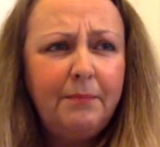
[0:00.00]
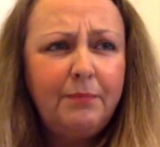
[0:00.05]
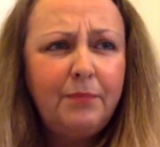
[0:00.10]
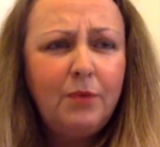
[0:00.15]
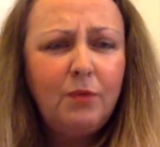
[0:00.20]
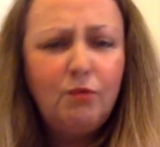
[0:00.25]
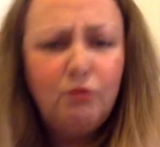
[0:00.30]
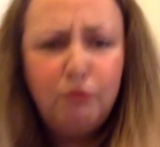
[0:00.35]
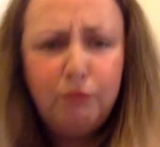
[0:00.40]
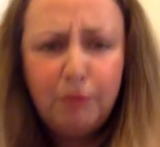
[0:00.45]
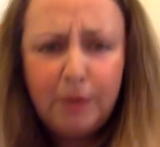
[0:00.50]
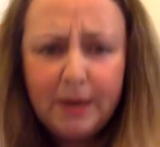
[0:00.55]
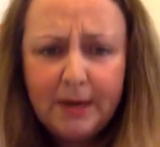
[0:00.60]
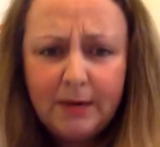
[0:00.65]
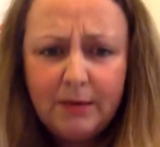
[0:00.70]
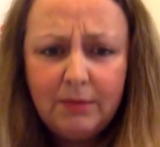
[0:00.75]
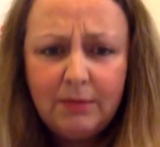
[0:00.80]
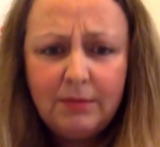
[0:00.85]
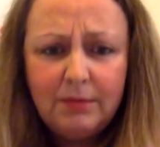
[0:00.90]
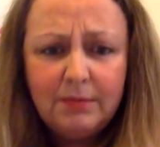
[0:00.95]

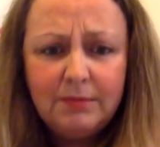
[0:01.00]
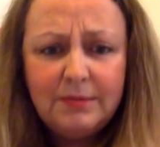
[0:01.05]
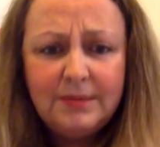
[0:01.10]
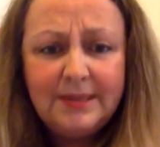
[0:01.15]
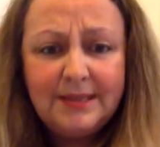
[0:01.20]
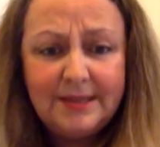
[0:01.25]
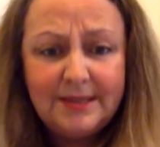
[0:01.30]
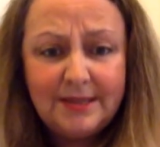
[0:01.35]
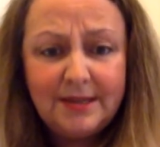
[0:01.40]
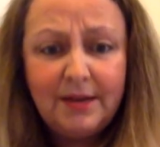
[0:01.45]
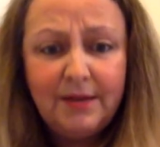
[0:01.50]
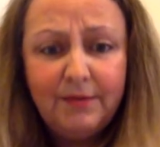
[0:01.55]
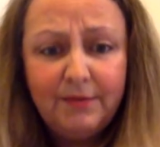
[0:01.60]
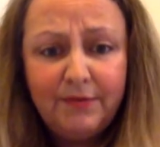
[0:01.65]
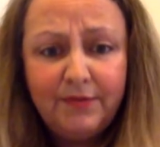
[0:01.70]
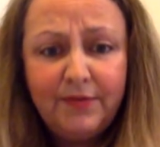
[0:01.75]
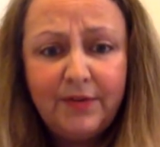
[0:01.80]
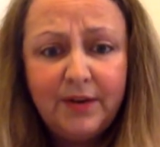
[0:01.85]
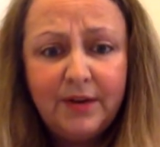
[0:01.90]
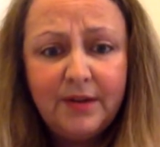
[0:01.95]
real
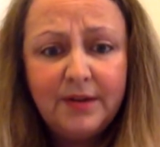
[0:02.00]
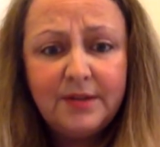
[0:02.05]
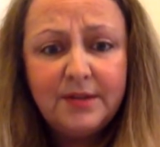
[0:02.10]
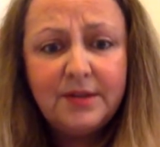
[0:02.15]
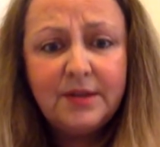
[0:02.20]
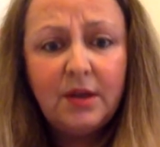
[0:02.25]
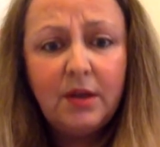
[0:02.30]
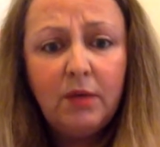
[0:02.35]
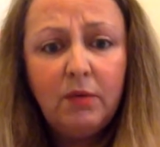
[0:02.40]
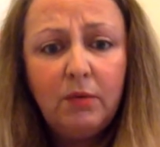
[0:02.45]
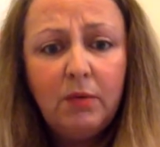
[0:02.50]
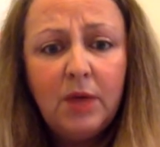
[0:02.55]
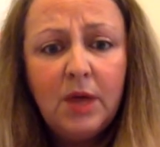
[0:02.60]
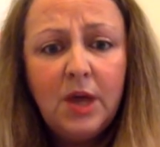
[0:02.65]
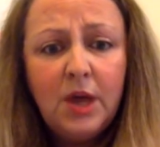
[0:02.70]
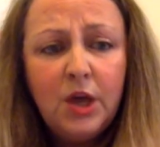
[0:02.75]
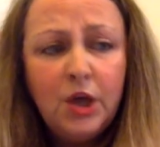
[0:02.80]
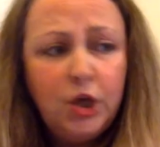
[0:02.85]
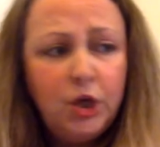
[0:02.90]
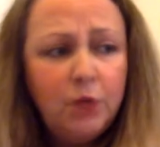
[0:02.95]
discomfort. So
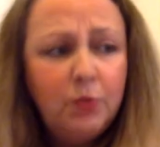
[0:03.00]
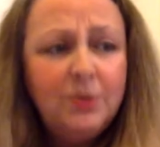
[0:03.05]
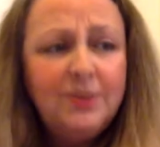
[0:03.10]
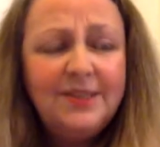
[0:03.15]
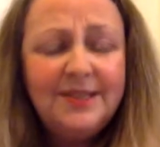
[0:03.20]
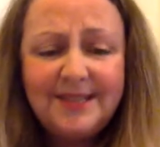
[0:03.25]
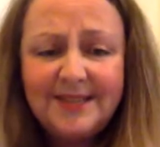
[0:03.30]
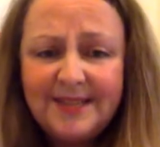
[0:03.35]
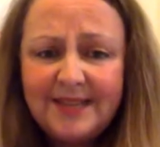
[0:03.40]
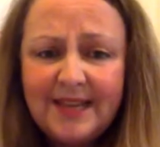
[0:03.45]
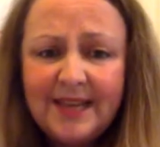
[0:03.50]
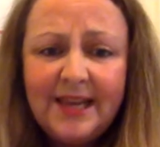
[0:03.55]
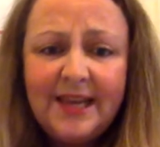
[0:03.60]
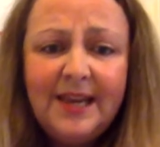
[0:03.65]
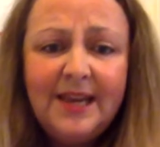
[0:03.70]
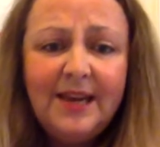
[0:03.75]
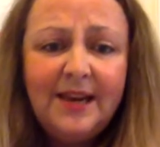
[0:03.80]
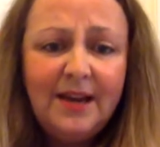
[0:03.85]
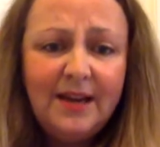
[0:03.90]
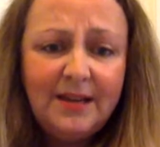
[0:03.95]
you would
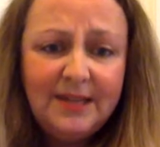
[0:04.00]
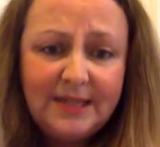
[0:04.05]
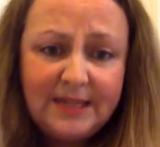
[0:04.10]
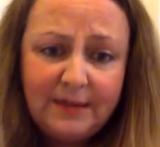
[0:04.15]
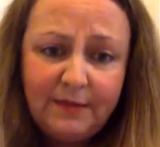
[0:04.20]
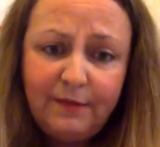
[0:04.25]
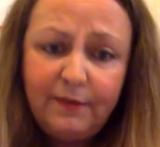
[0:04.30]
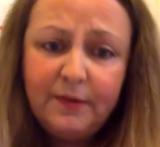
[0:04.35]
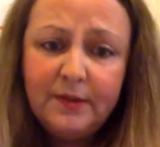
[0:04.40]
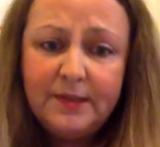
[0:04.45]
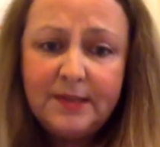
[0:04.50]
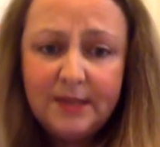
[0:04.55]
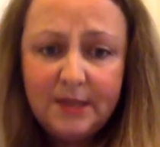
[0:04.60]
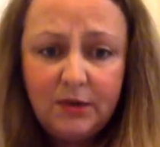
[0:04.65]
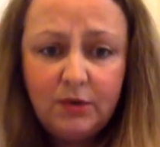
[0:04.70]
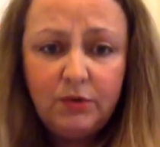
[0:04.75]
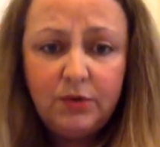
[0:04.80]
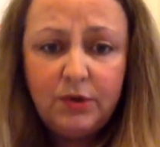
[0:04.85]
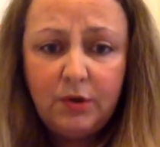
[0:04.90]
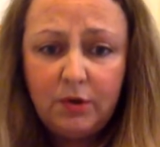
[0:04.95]
see a difference
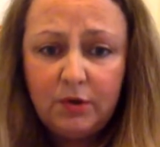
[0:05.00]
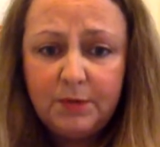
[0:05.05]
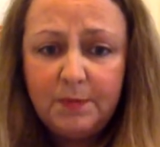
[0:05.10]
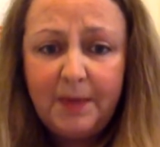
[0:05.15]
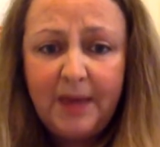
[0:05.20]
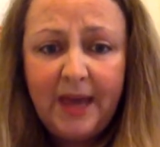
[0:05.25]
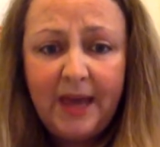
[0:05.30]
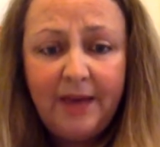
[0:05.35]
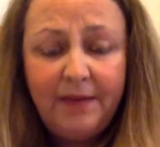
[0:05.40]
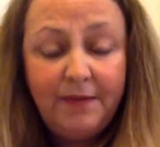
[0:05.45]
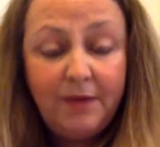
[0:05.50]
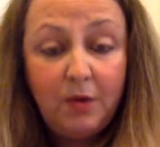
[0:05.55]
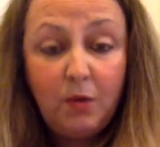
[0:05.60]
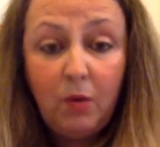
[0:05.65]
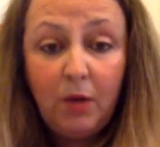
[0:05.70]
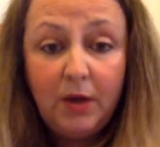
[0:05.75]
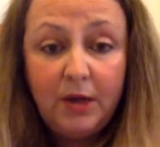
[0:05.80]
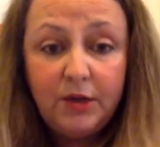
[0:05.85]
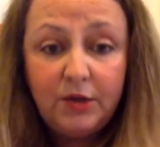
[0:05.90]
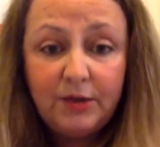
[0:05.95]
in your dog's behaviour
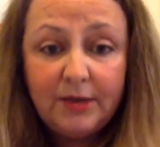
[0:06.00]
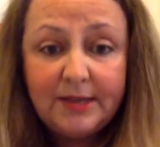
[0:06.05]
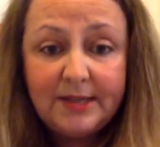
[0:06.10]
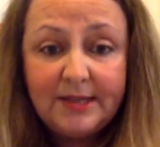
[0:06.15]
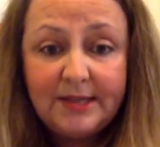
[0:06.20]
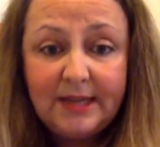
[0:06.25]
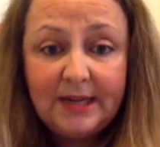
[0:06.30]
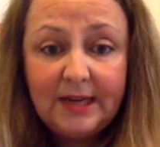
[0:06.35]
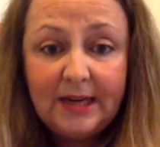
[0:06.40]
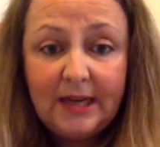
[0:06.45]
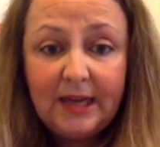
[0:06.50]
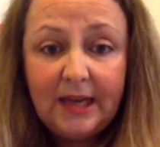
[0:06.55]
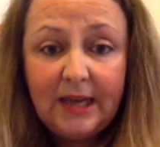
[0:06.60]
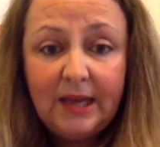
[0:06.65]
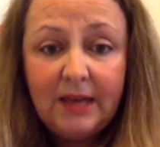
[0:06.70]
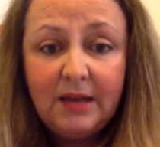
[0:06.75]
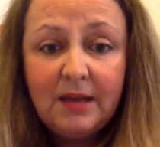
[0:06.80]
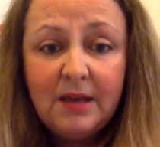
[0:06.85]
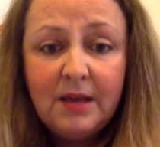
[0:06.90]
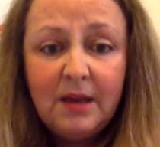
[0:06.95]
quite
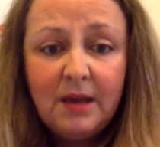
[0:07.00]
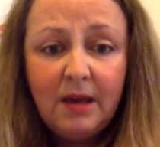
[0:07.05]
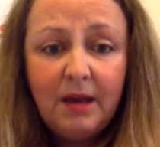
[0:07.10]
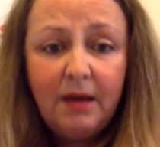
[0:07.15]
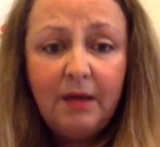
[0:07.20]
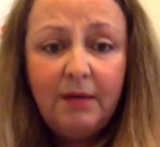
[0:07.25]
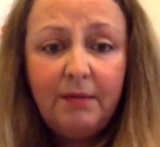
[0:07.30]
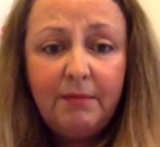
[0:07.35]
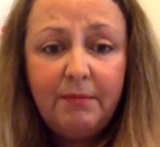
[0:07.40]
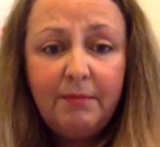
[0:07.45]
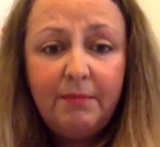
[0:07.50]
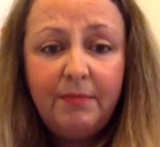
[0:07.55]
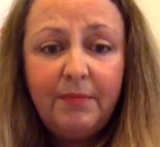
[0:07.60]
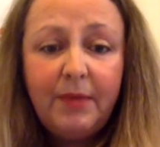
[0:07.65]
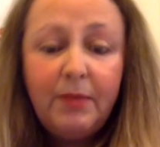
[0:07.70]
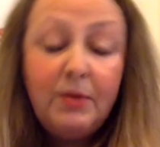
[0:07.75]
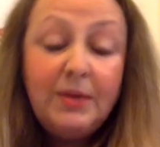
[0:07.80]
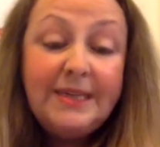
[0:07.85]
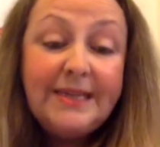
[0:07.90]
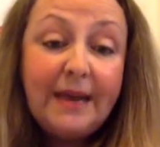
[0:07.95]
drastically.
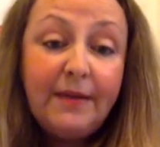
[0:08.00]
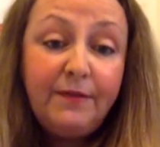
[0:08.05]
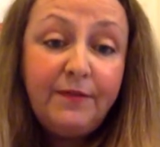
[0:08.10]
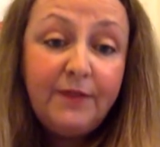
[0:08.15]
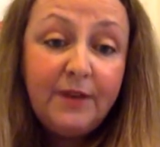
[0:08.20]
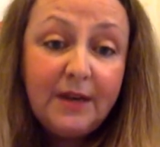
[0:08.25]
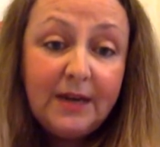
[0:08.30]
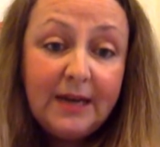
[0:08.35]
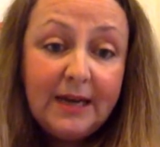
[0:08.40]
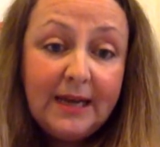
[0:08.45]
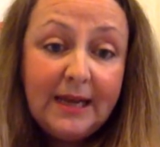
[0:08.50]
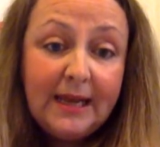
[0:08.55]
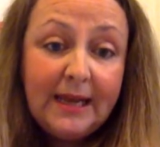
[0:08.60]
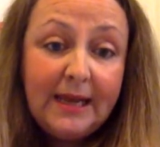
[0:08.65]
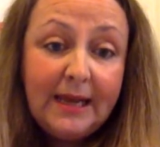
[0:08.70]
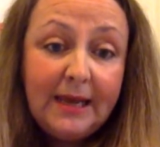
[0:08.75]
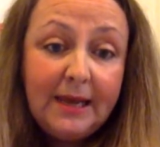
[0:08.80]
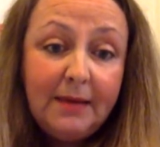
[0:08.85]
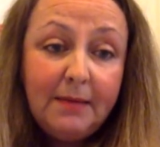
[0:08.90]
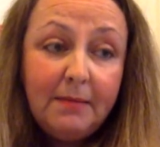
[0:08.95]
They would
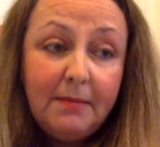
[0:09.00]
definitely